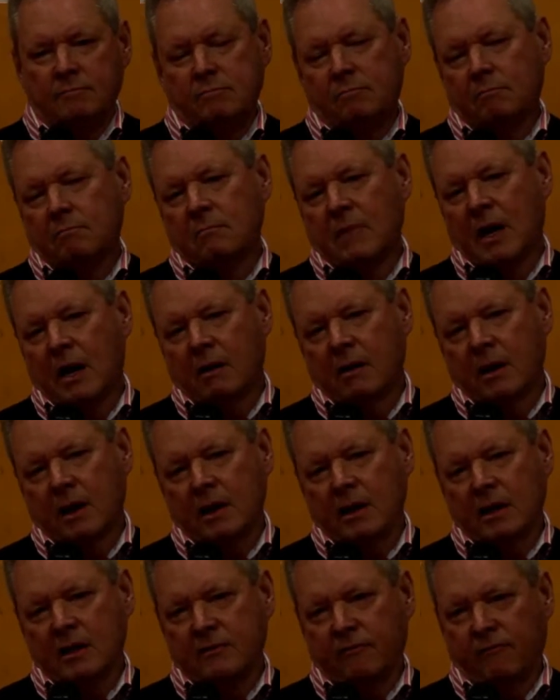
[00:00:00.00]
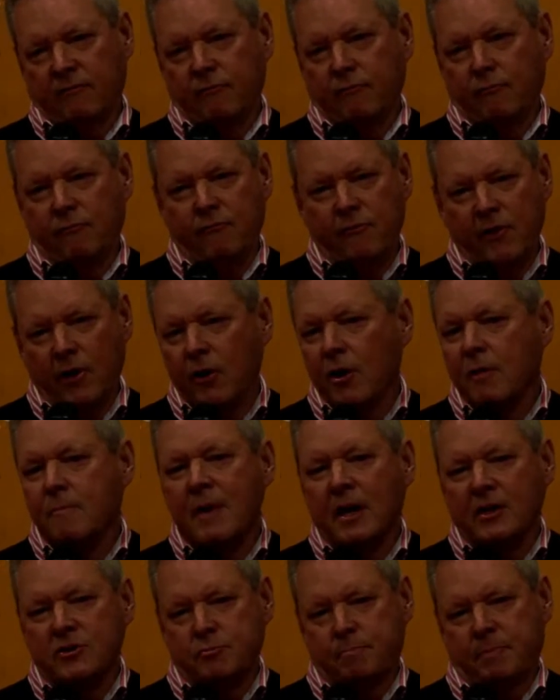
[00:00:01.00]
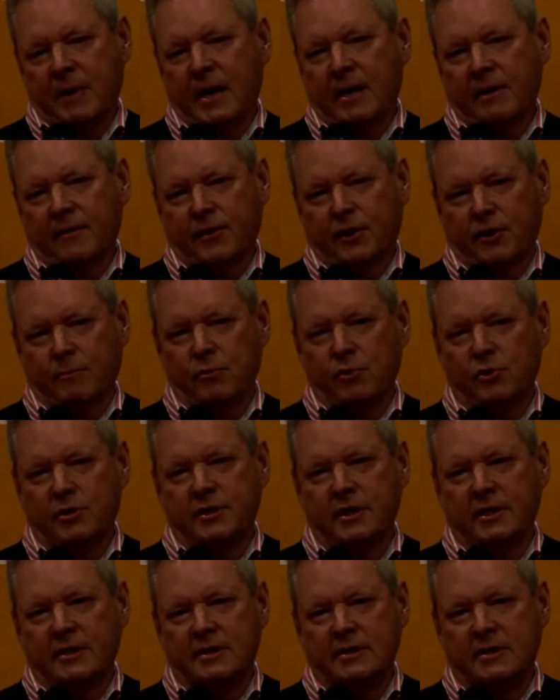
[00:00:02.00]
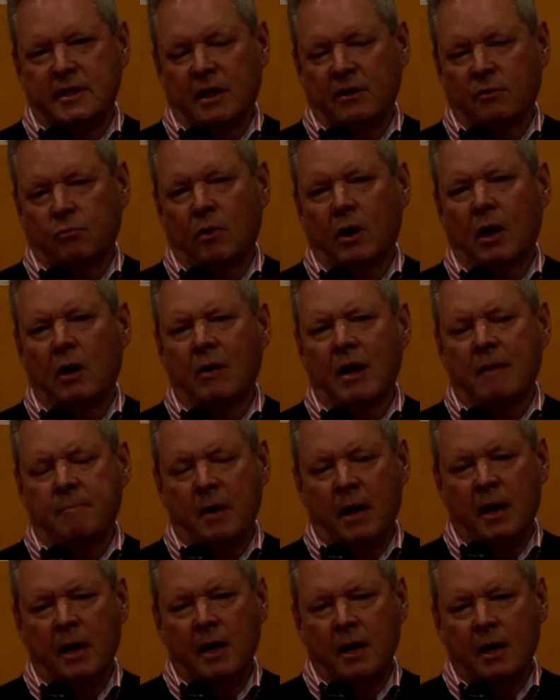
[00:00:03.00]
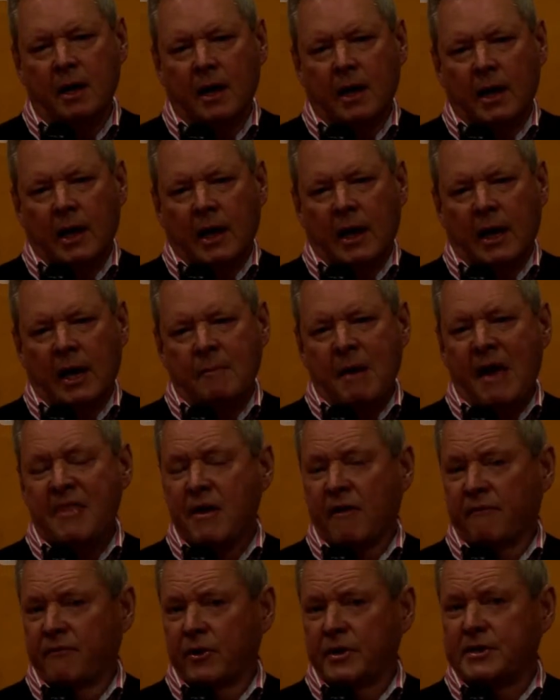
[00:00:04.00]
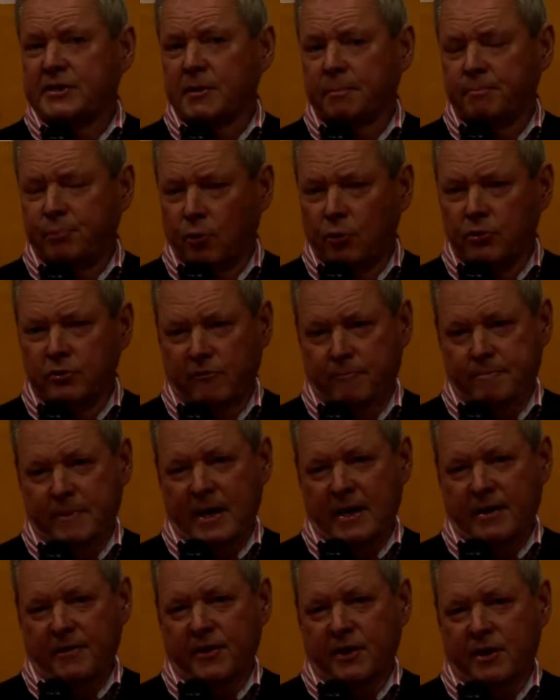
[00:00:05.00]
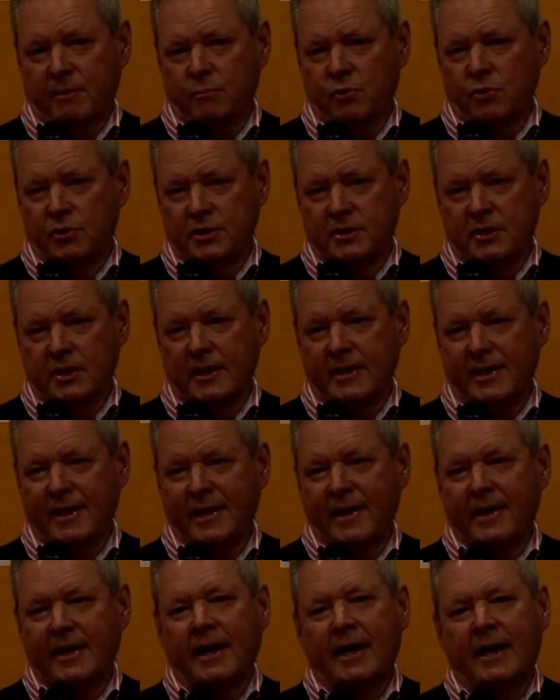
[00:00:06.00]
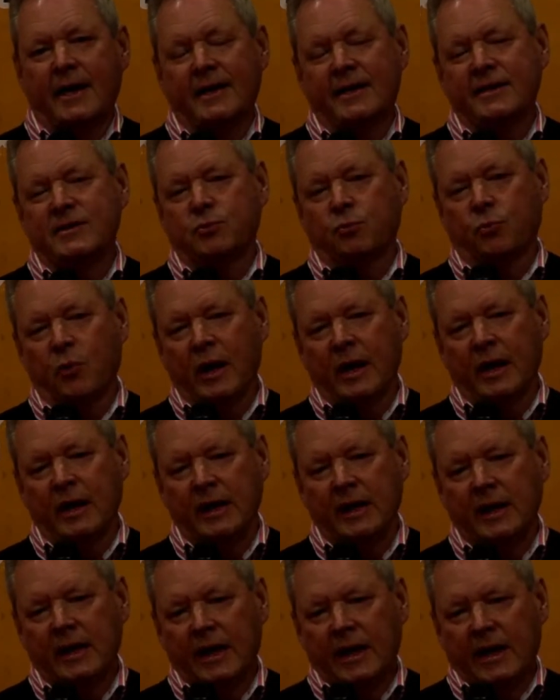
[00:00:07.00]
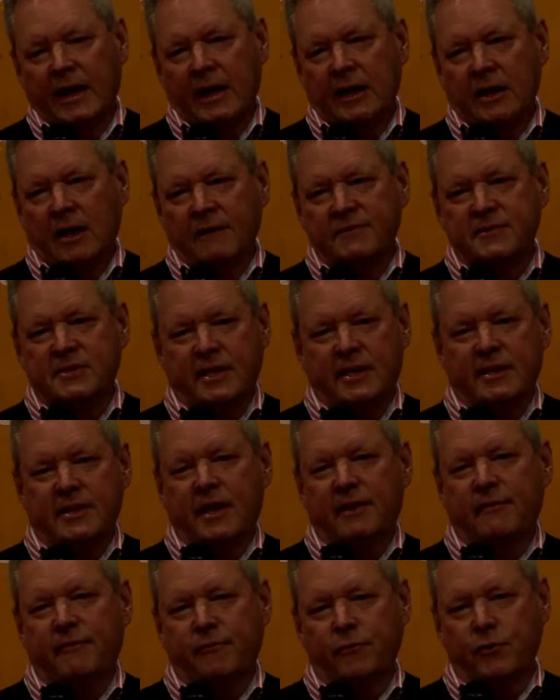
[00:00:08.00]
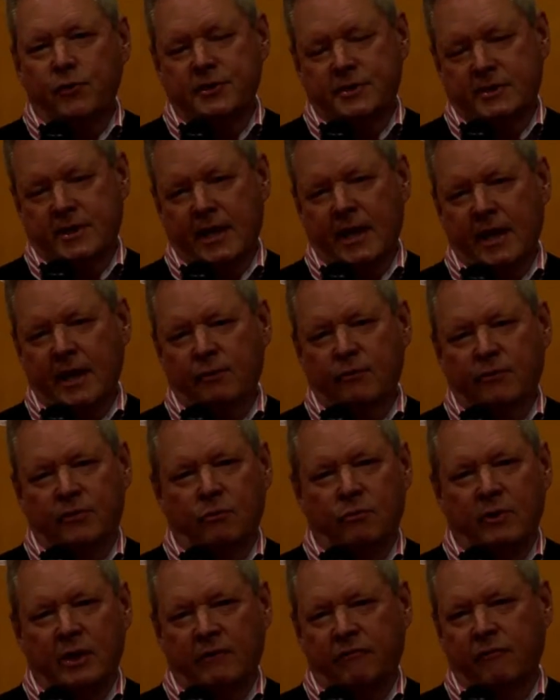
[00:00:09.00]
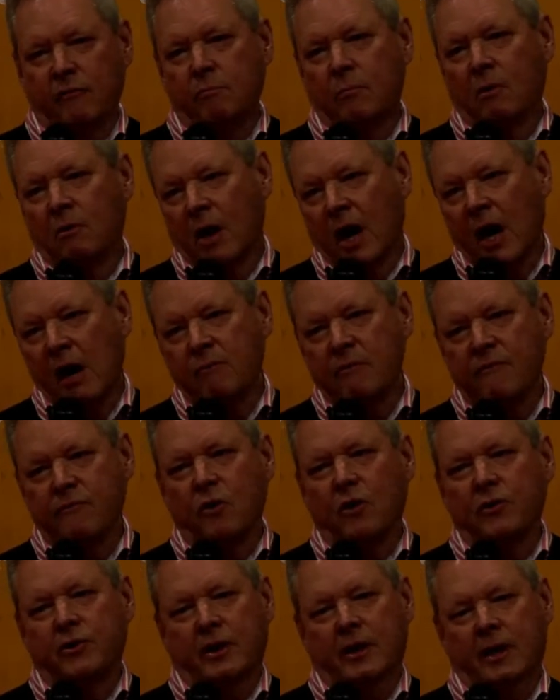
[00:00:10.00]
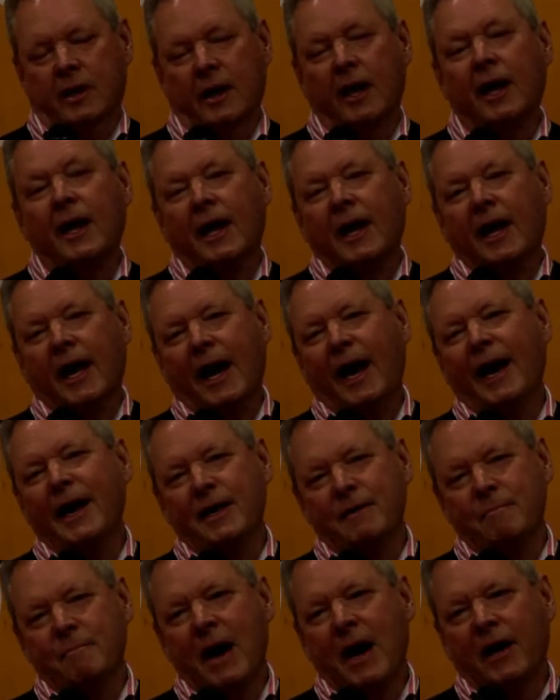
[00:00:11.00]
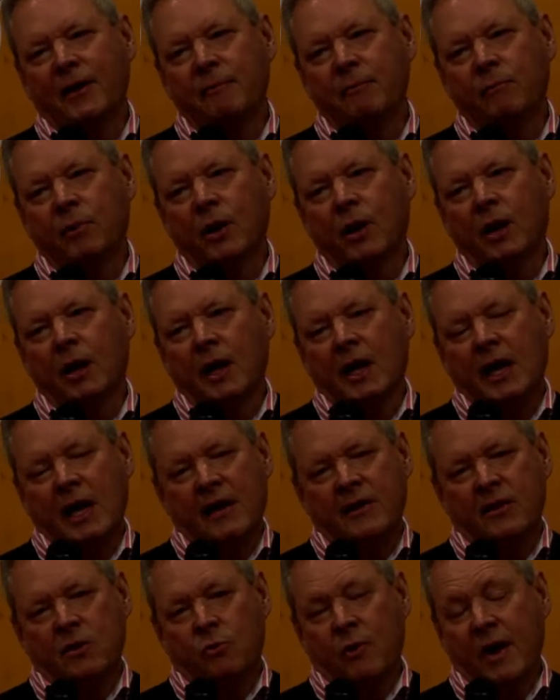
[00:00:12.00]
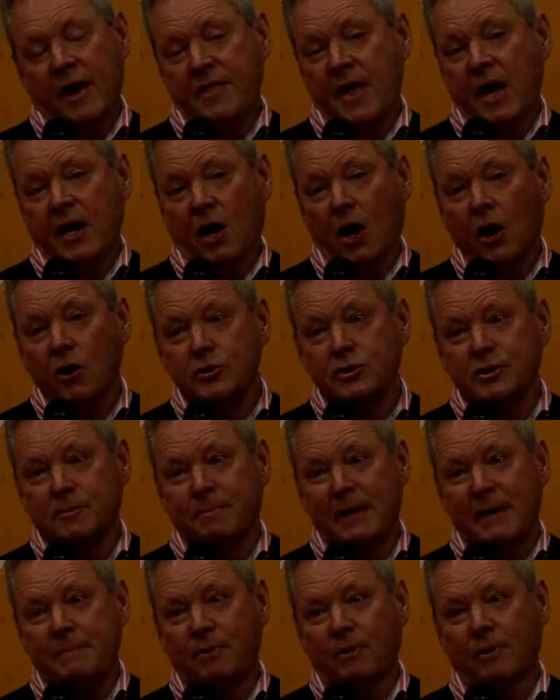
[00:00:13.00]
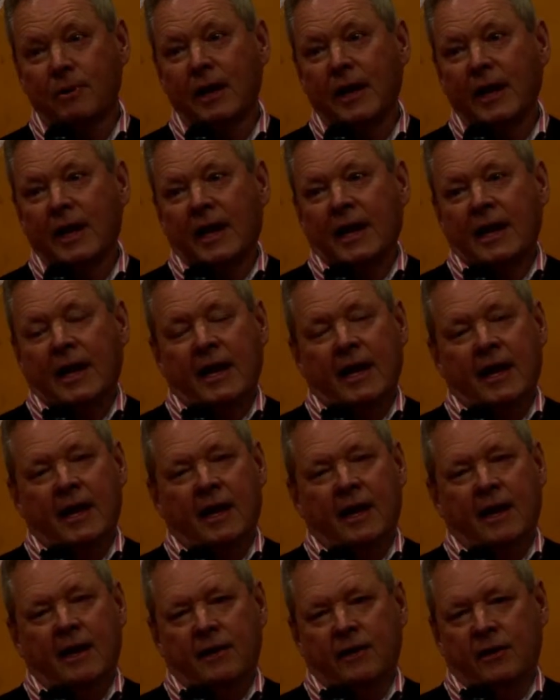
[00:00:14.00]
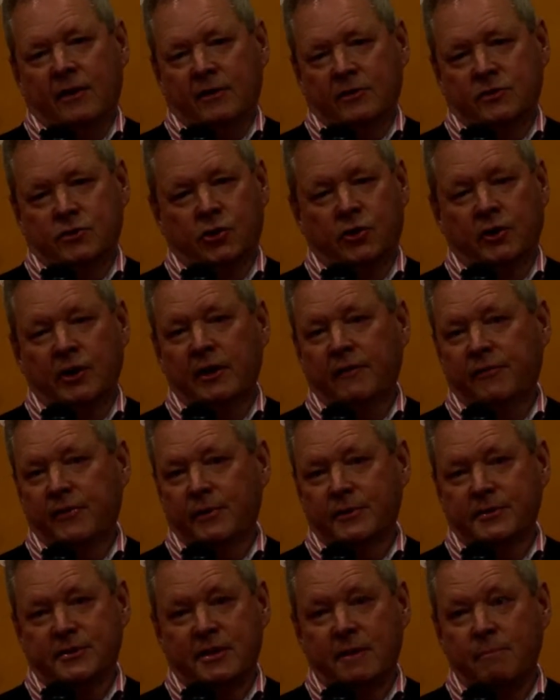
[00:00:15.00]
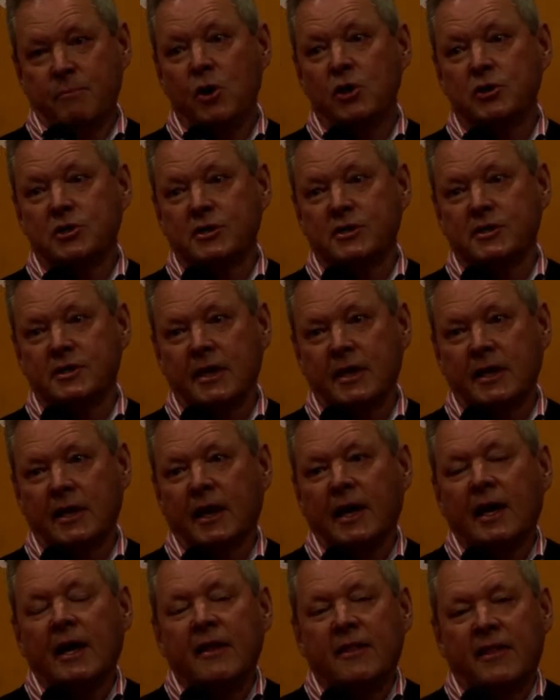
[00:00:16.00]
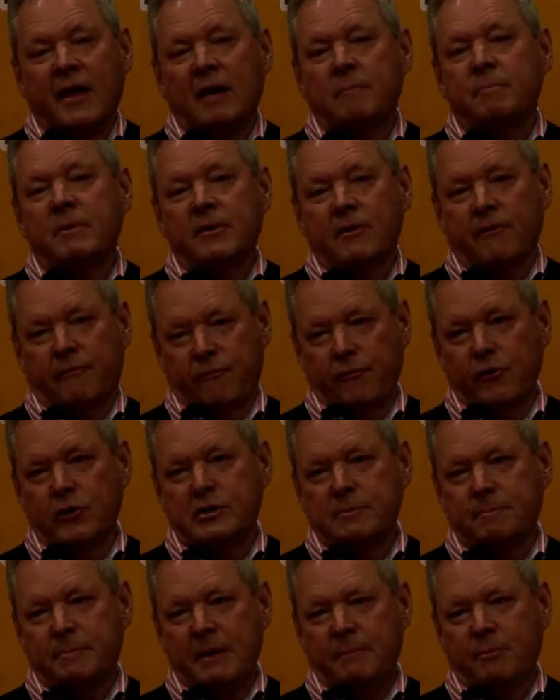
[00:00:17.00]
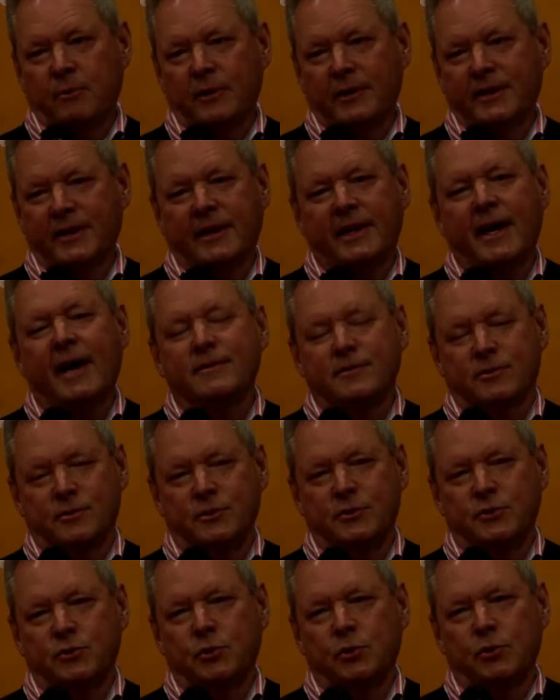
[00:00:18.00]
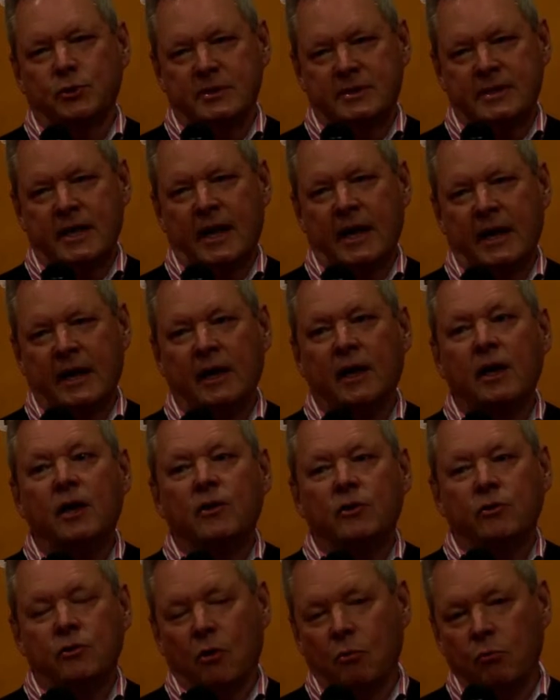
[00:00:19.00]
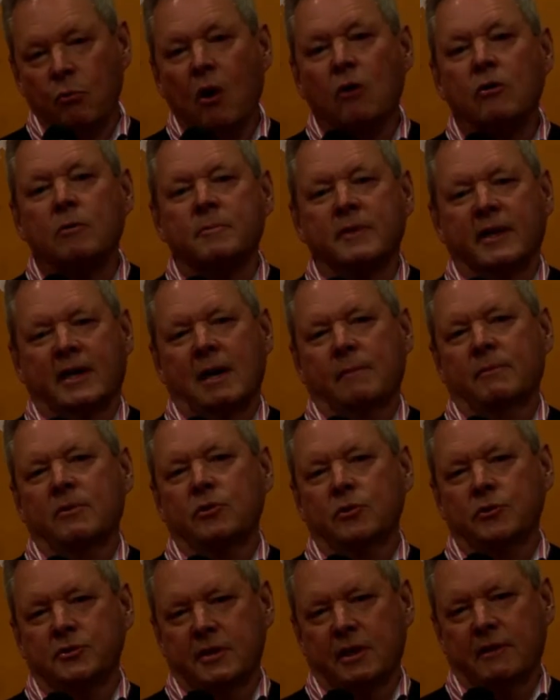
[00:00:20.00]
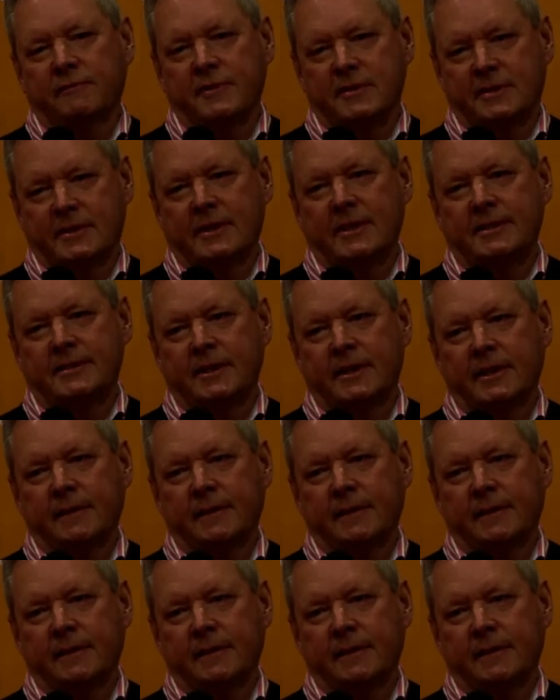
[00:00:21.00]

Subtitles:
Māori is very much part of the community in South Wairarapa, and they're a very supportive part of the community as well. And I've seen that firsthand with the wonderful marae we've got here in Martinborough, and the way they host people, and certainly if there was an emergency, they'd be the first people at the council store saying, "You're welcome to come and use our facility."